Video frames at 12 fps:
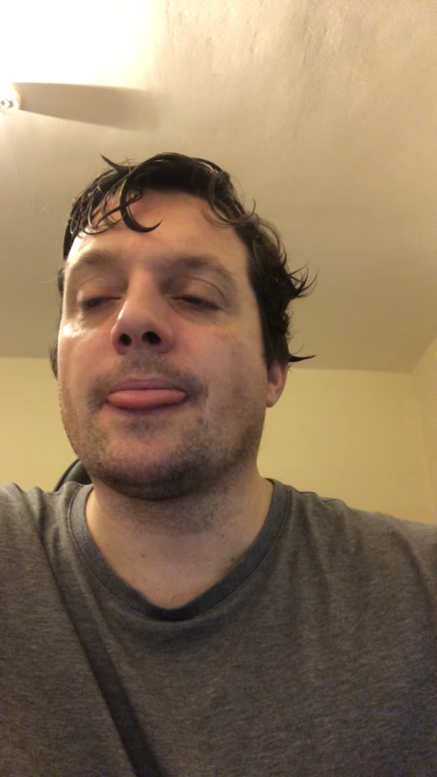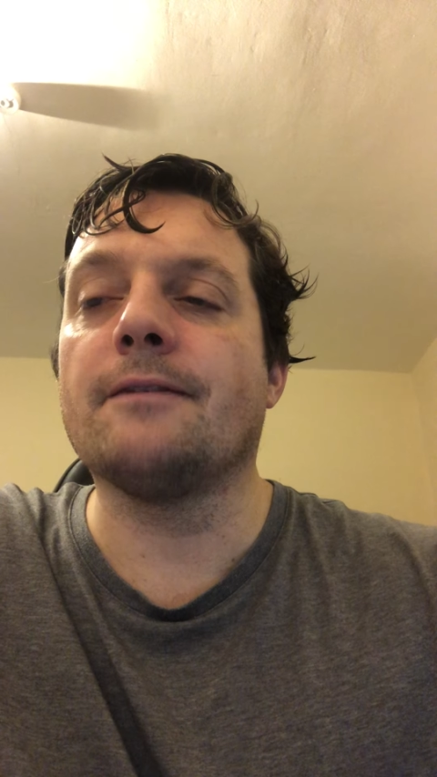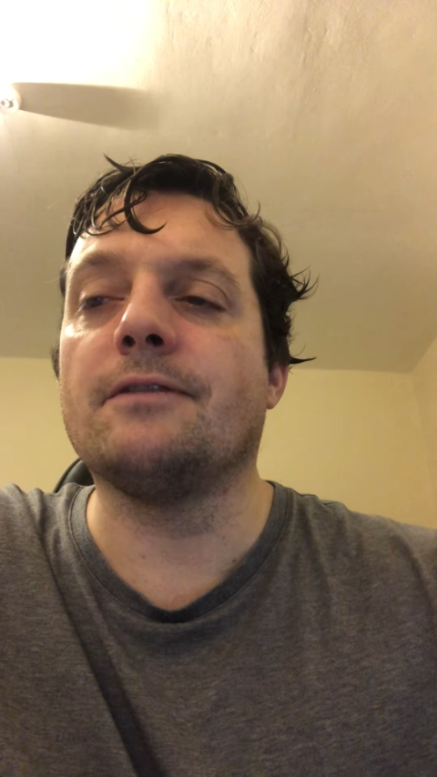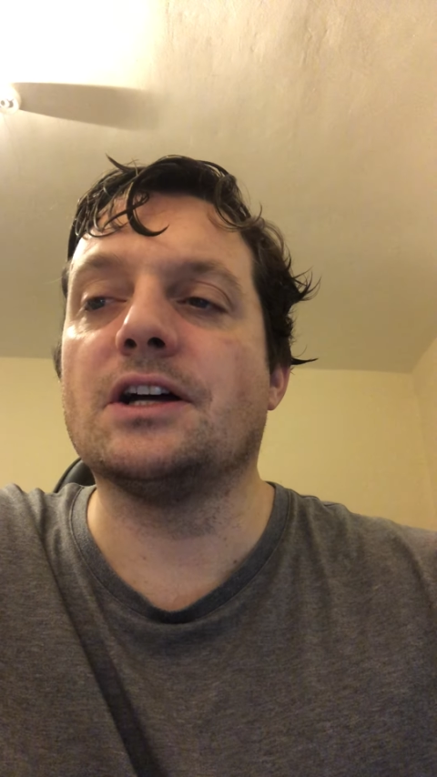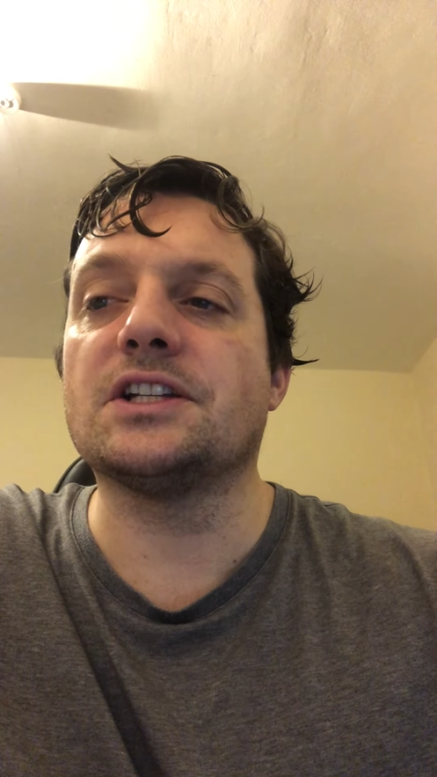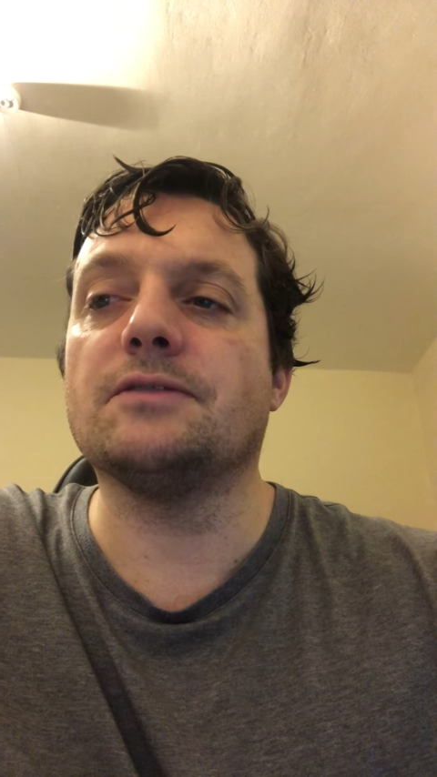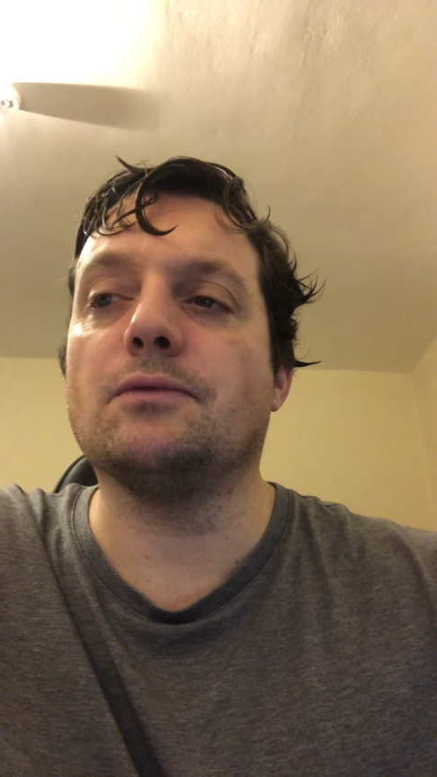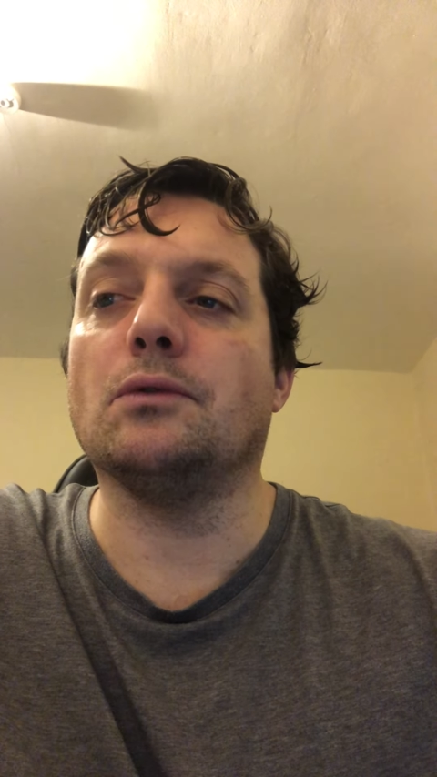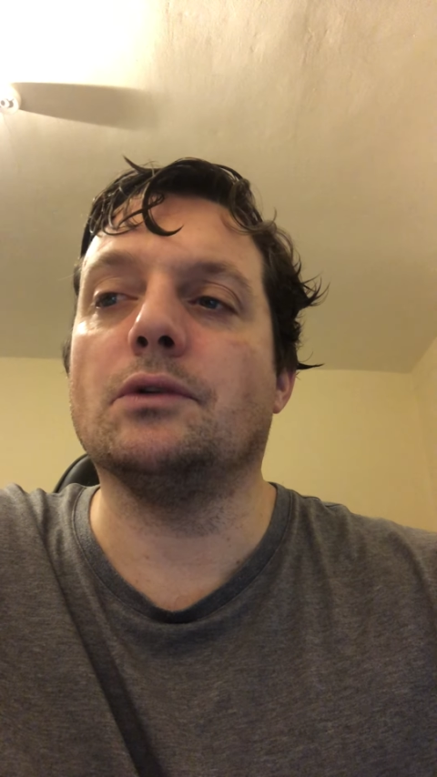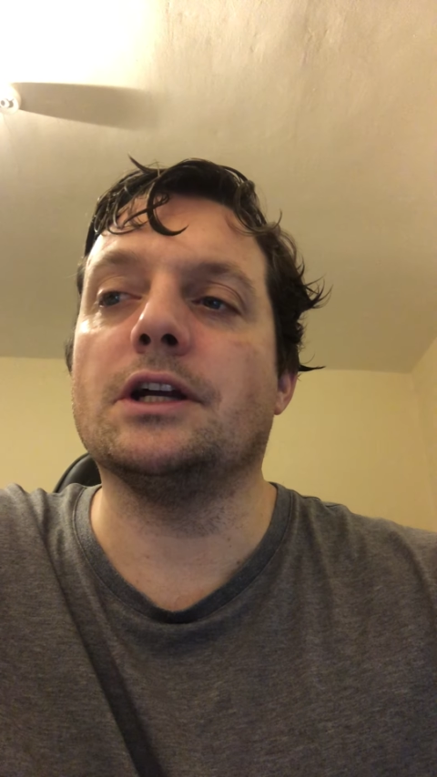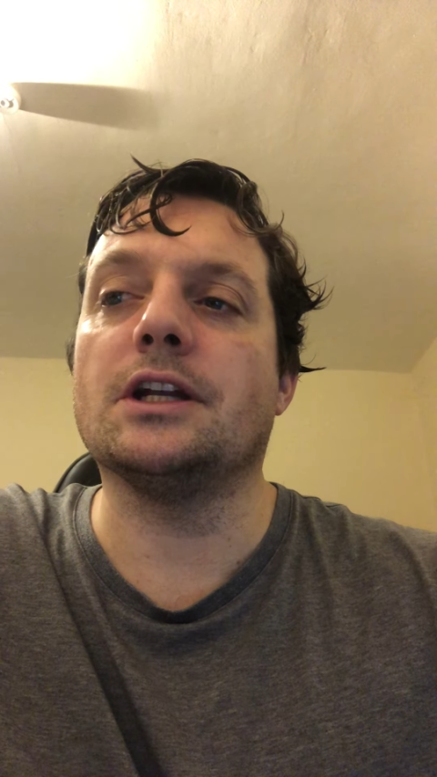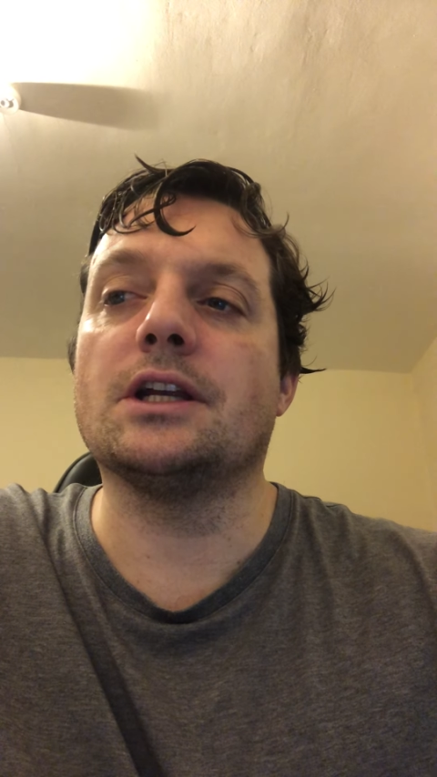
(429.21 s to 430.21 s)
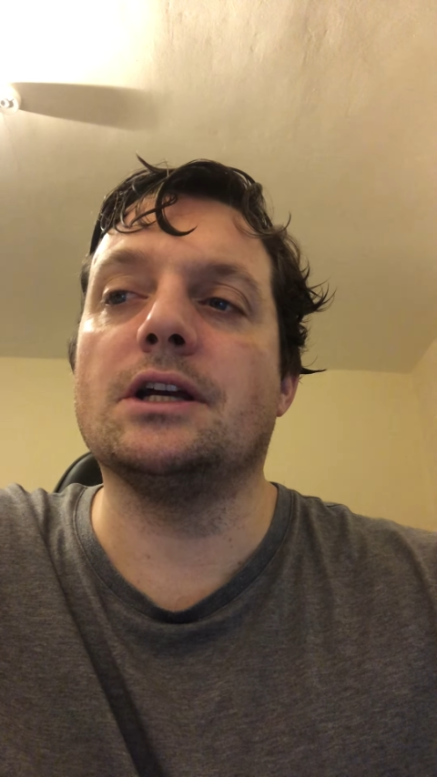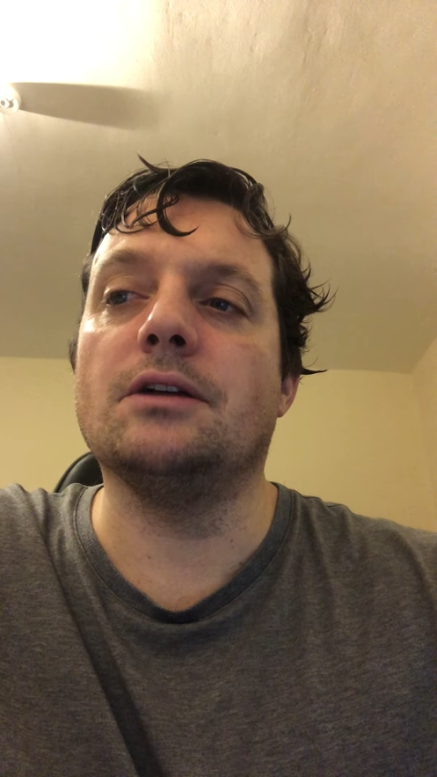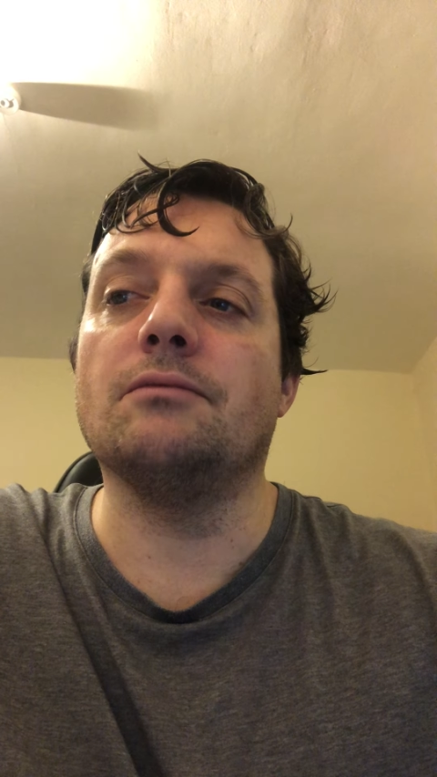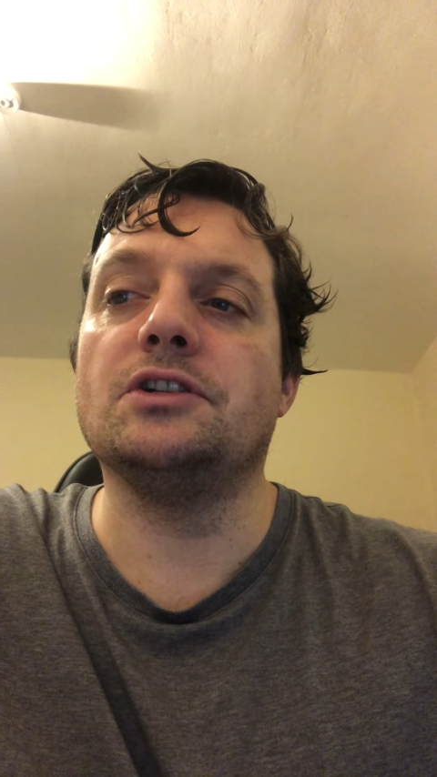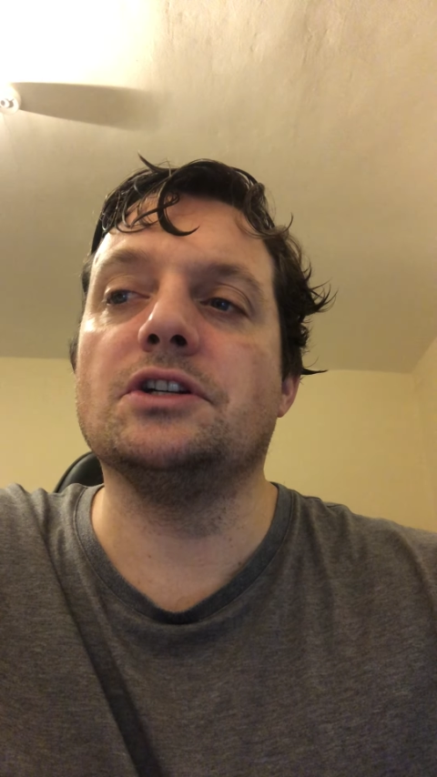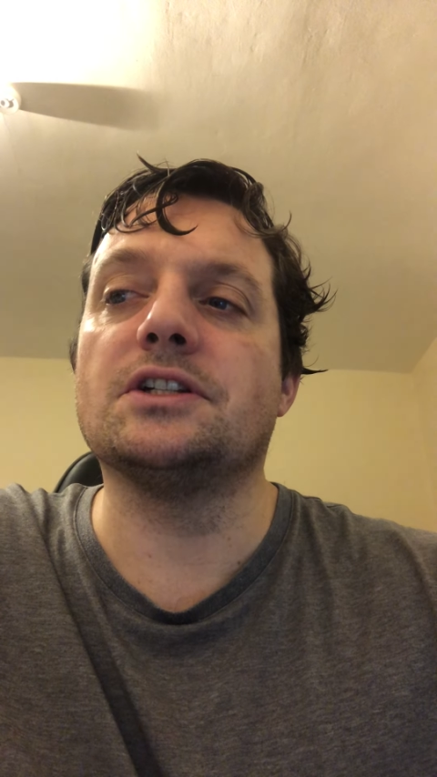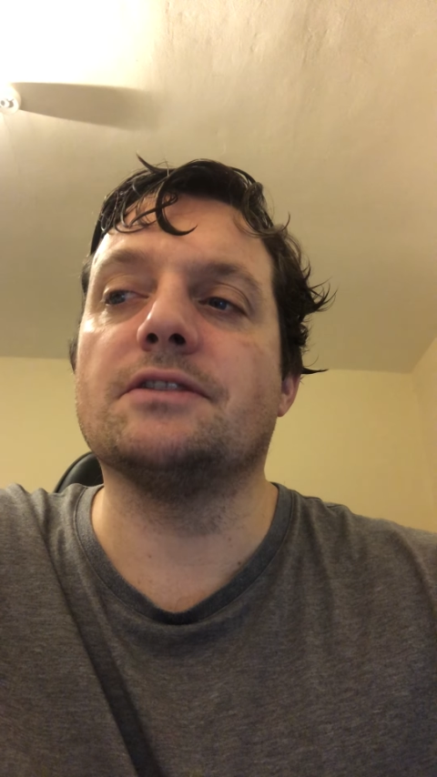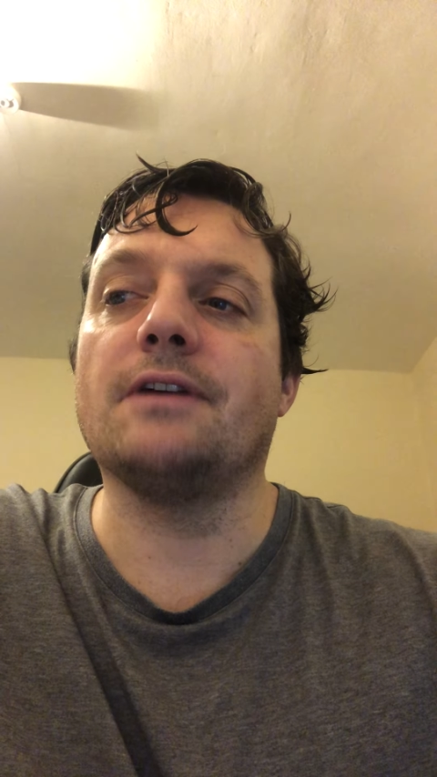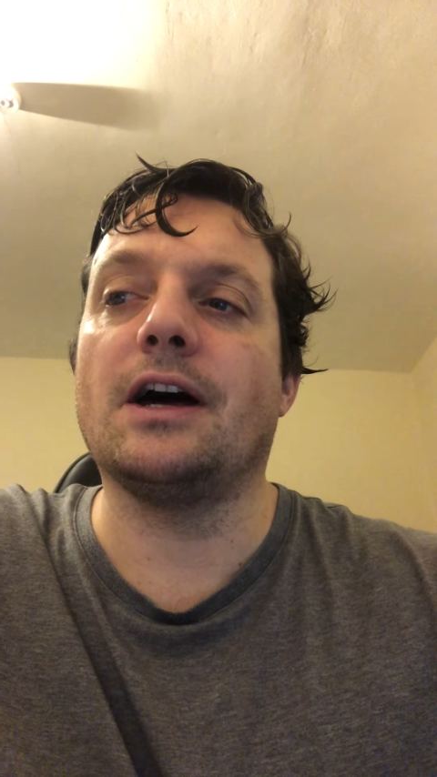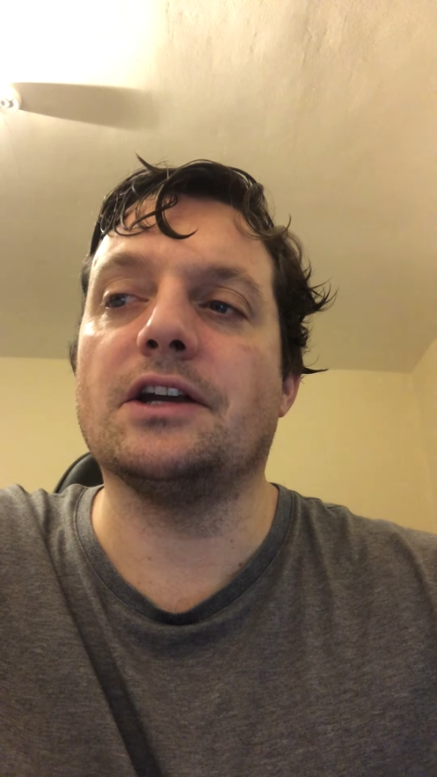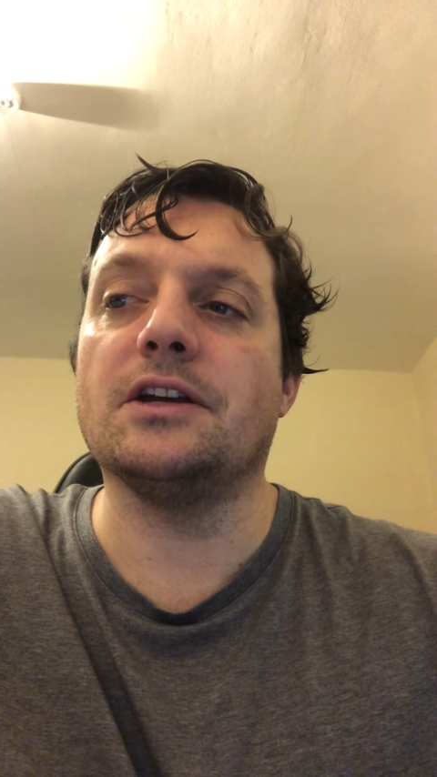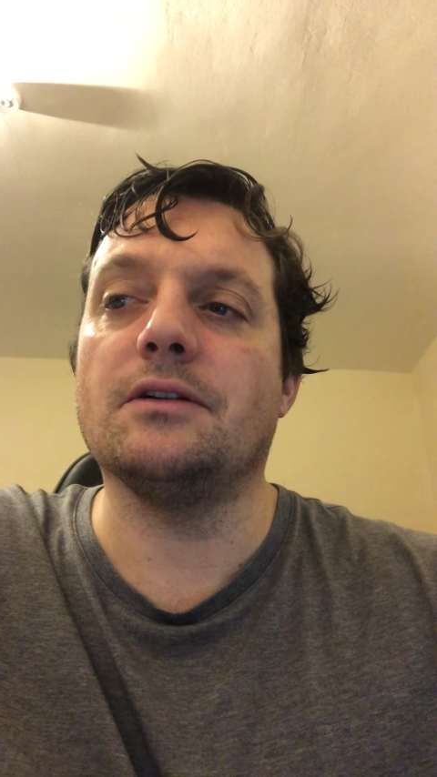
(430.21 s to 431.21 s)
First of all, it reduced the
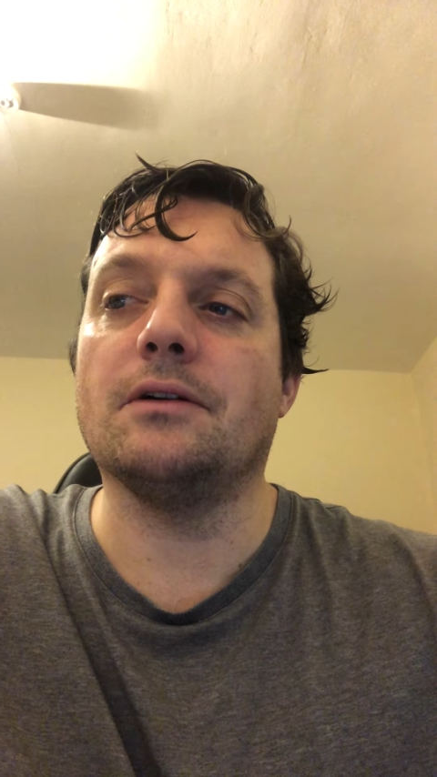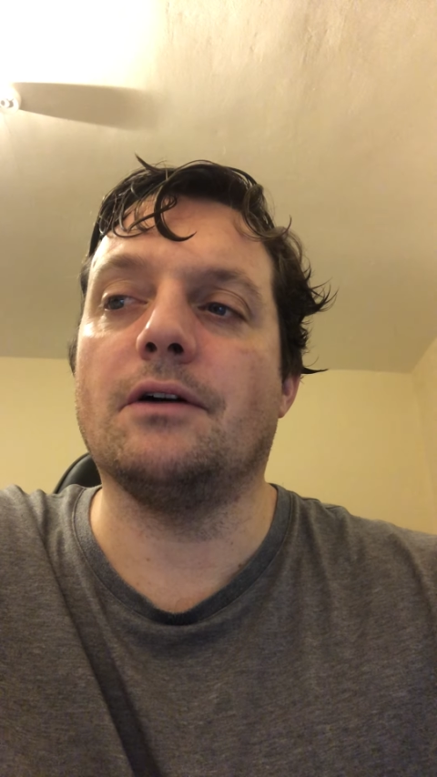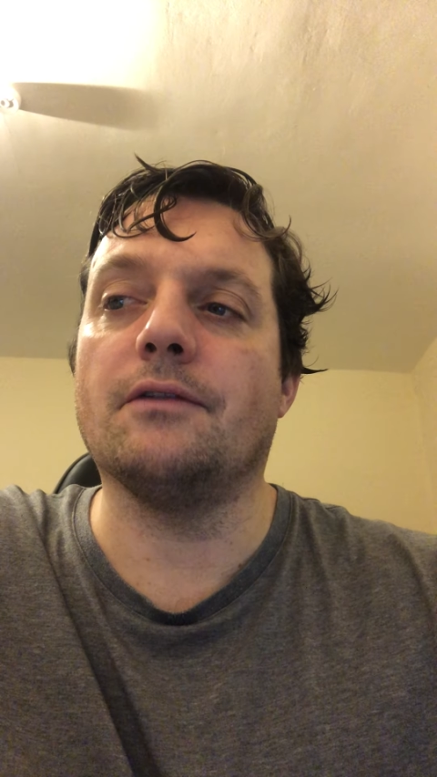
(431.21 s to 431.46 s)
value